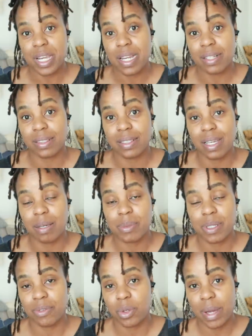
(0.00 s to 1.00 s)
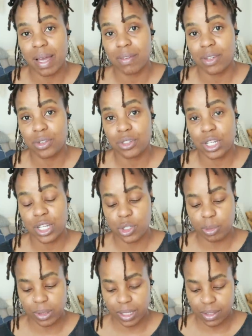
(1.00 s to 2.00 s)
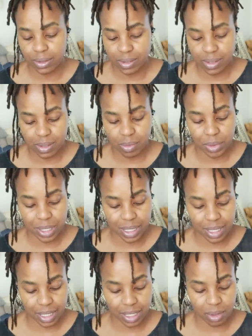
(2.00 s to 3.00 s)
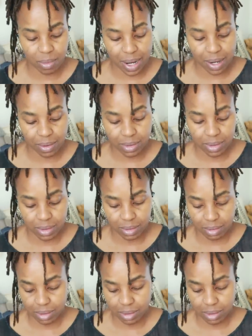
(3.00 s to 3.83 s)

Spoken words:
needle tips, if you have interchangeable needles, when knitting in the round,